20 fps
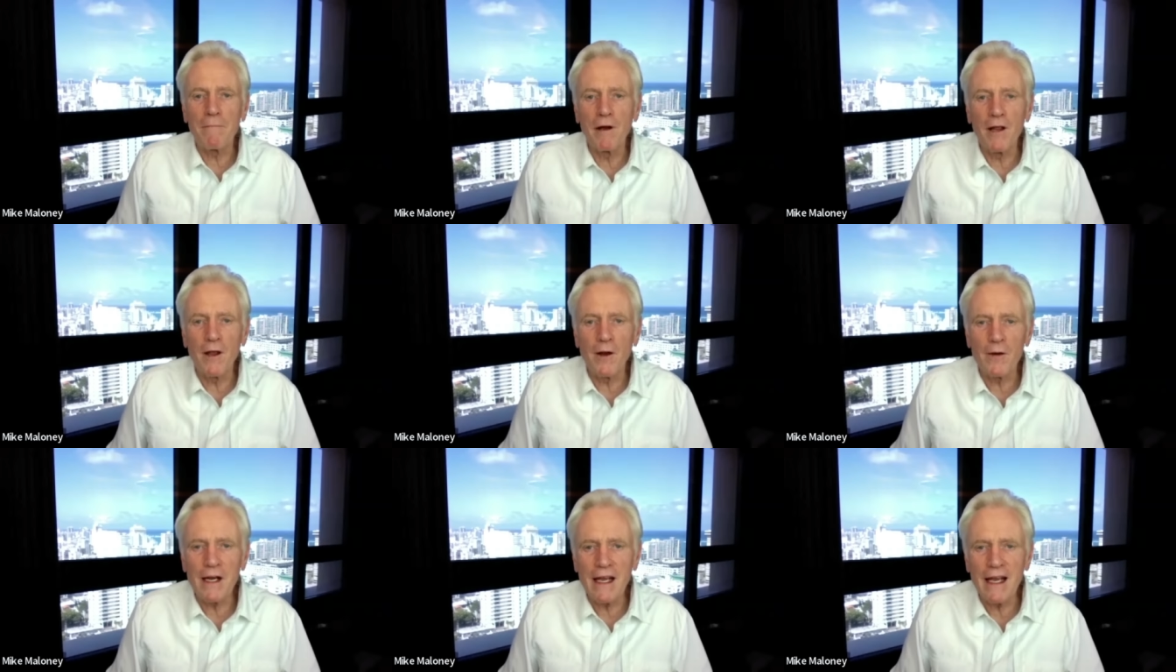
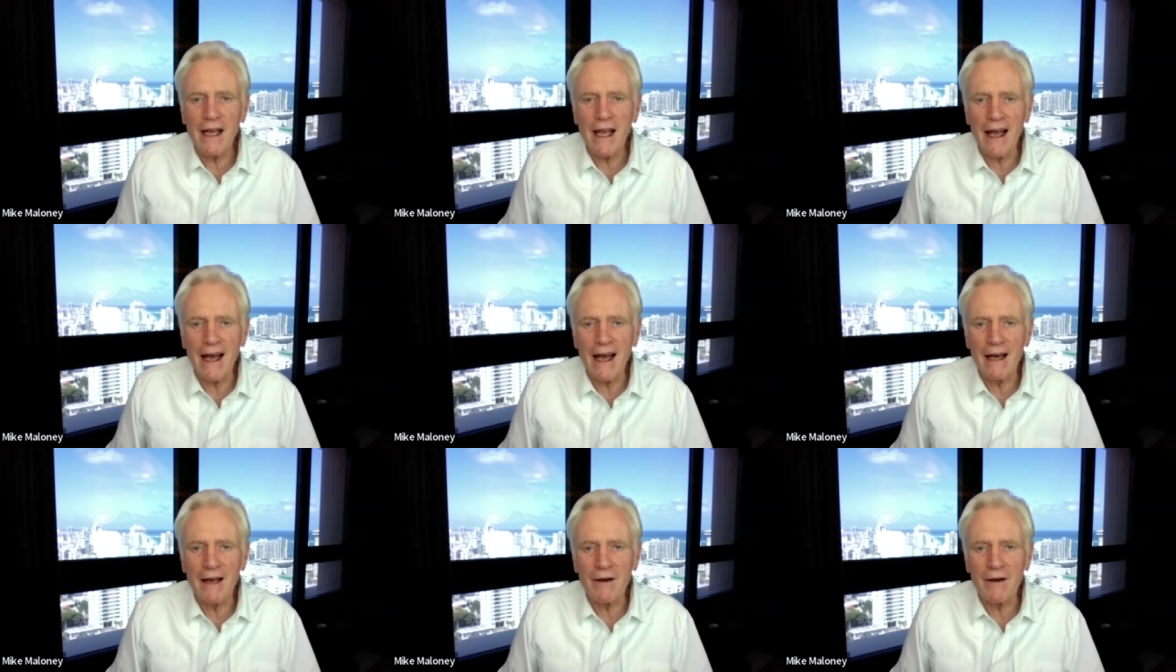Maloney,
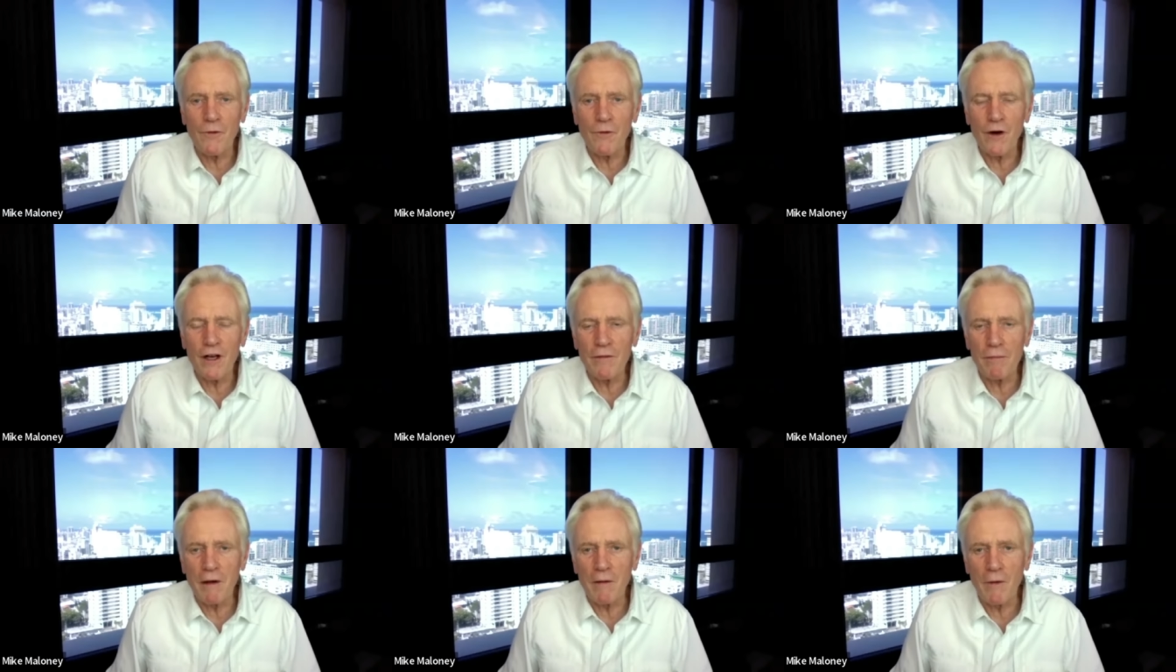and
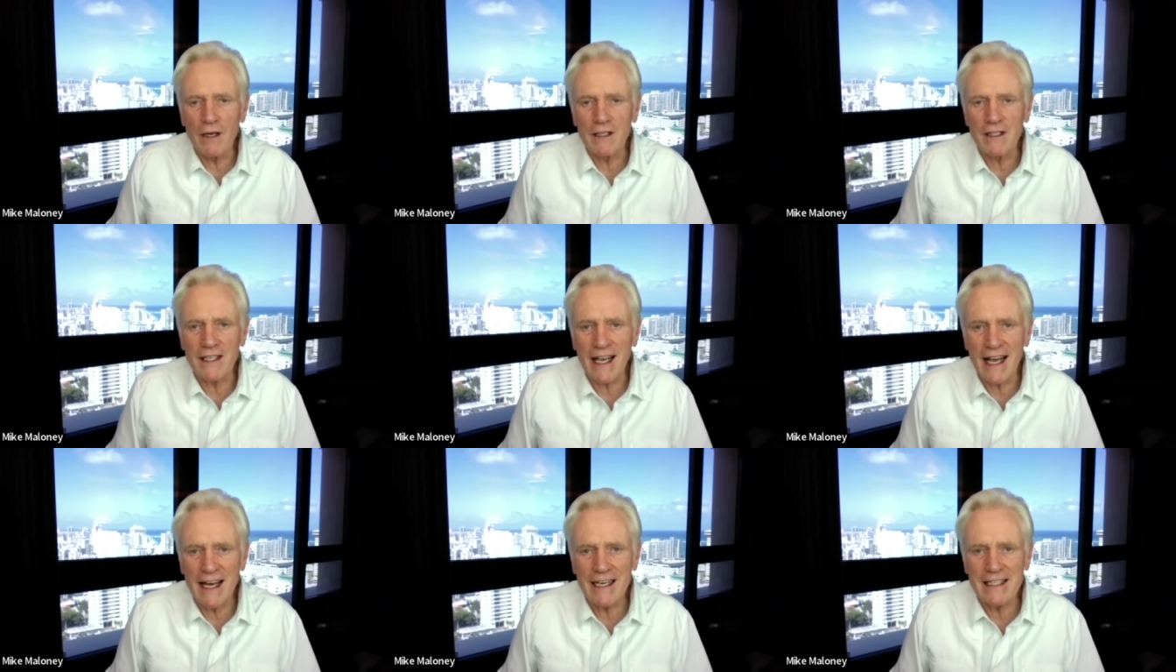with me once
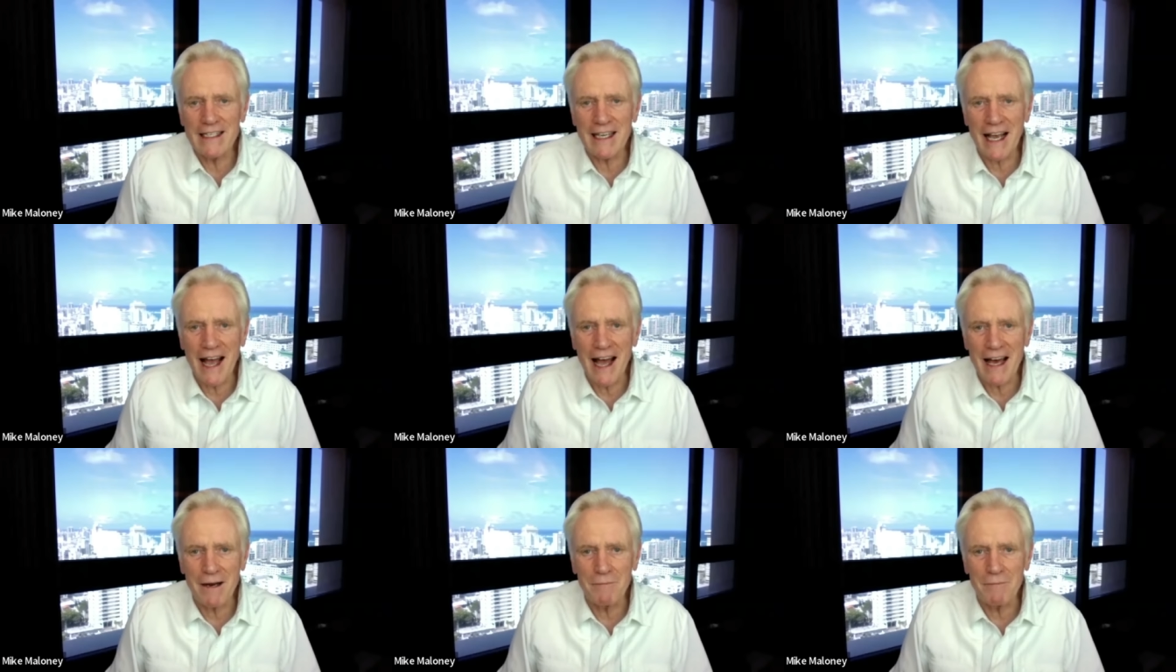again is
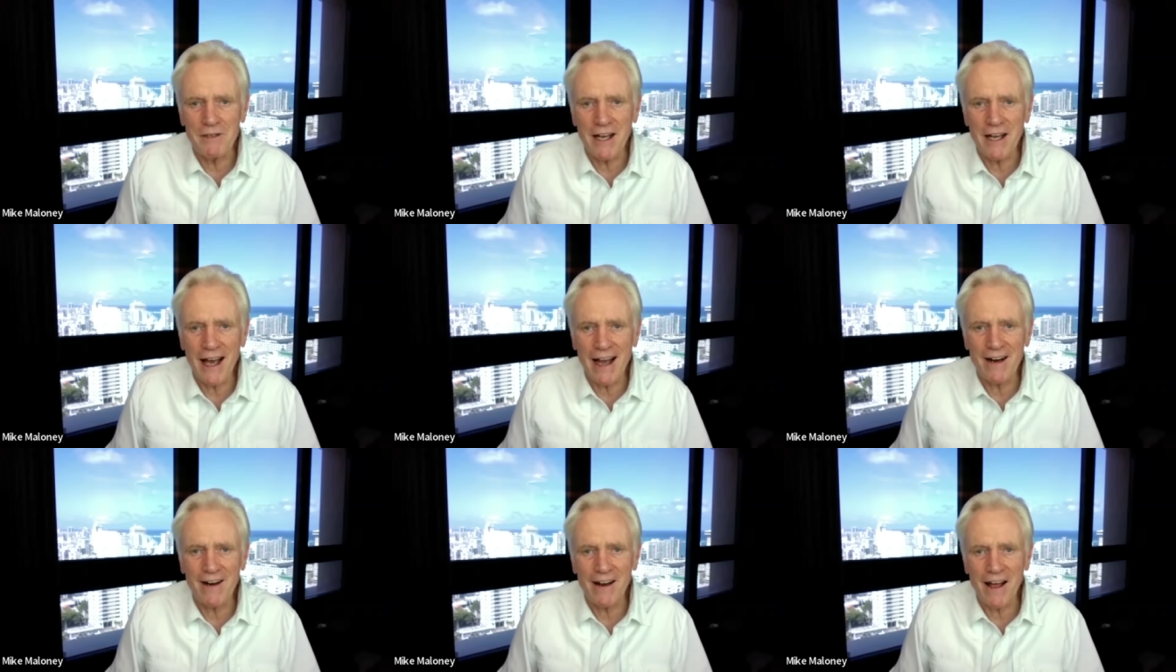Adam
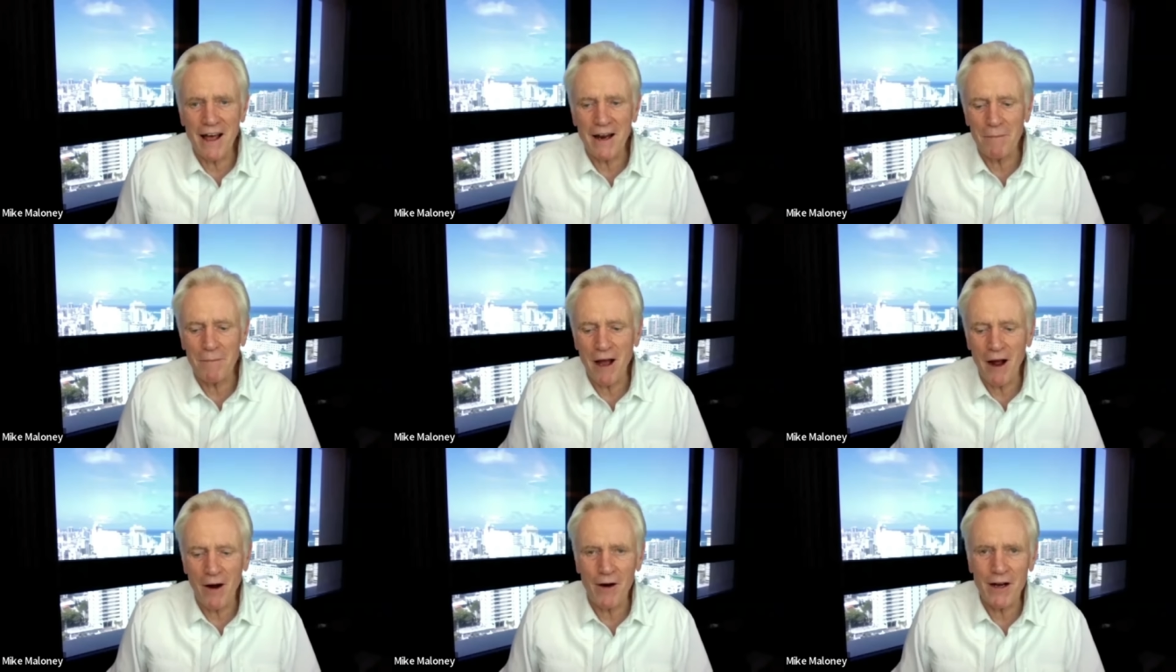Taggart.
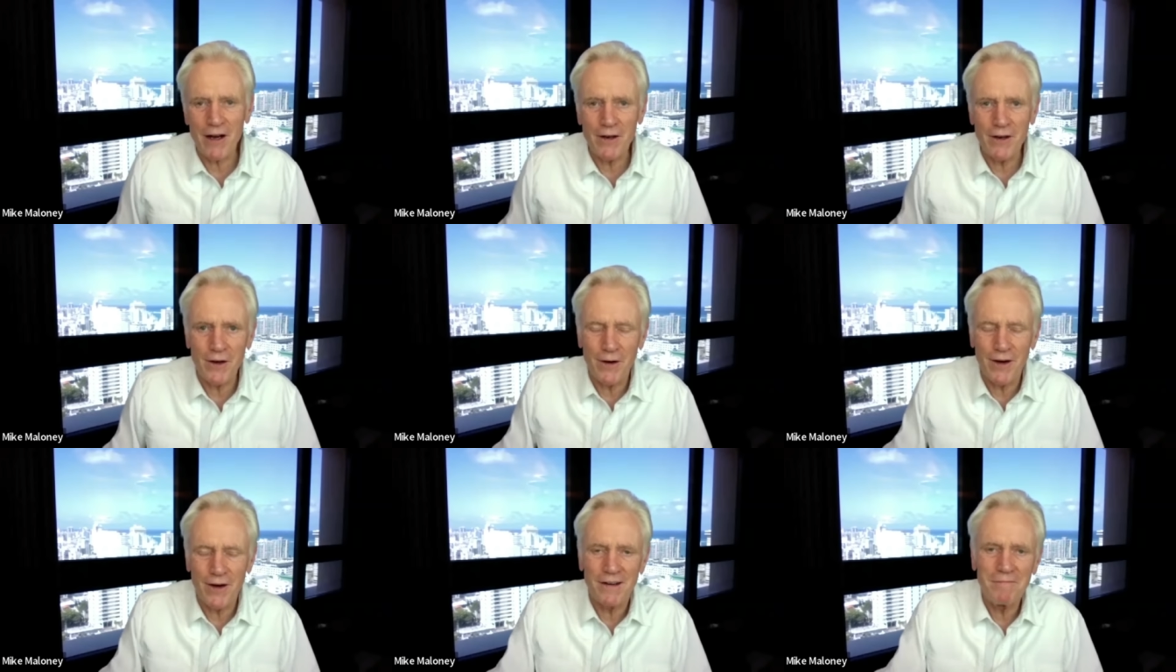Adam, how are you
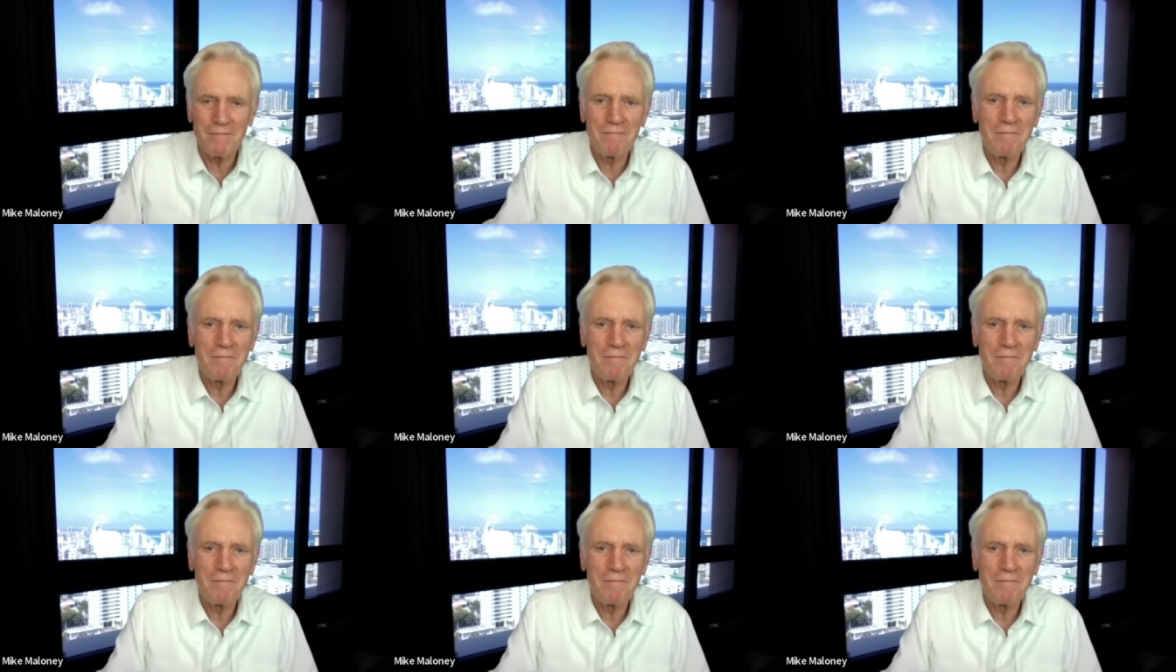doing?